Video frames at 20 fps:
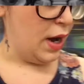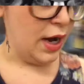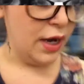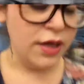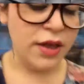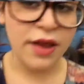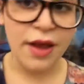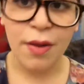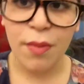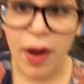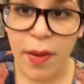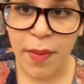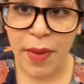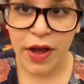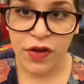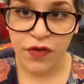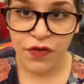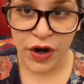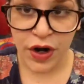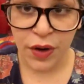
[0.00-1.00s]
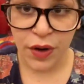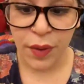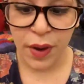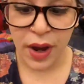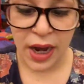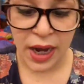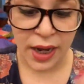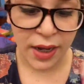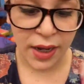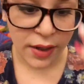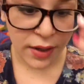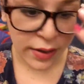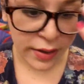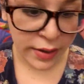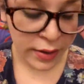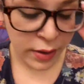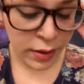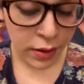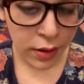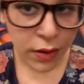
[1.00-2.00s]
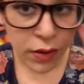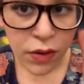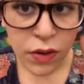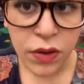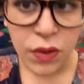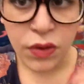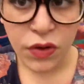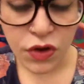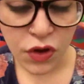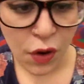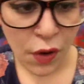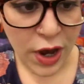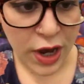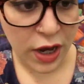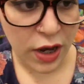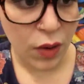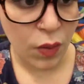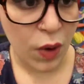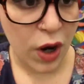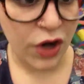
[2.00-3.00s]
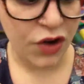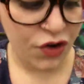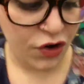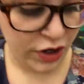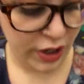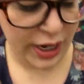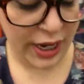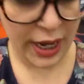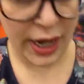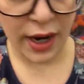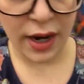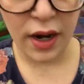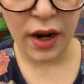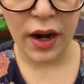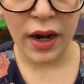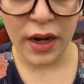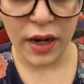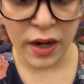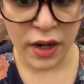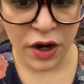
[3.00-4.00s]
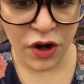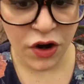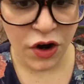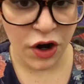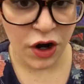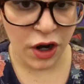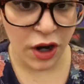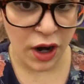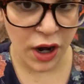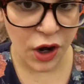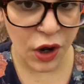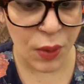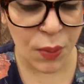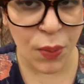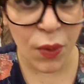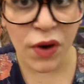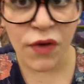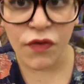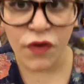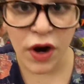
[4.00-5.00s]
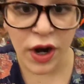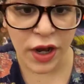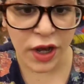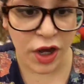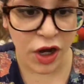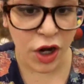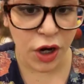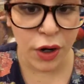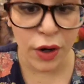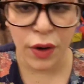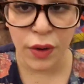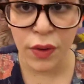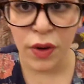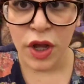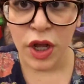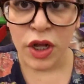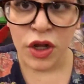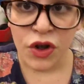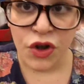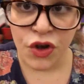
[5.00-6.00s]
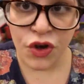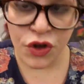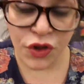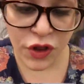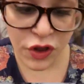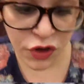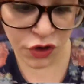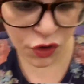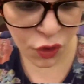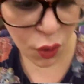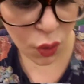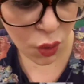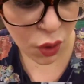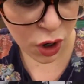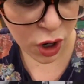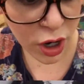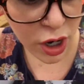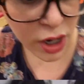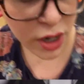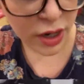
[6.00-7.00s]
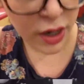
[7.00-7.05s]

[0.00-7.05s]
I sent my best friend away so I could watch her kid, and her boyfriend could go to the store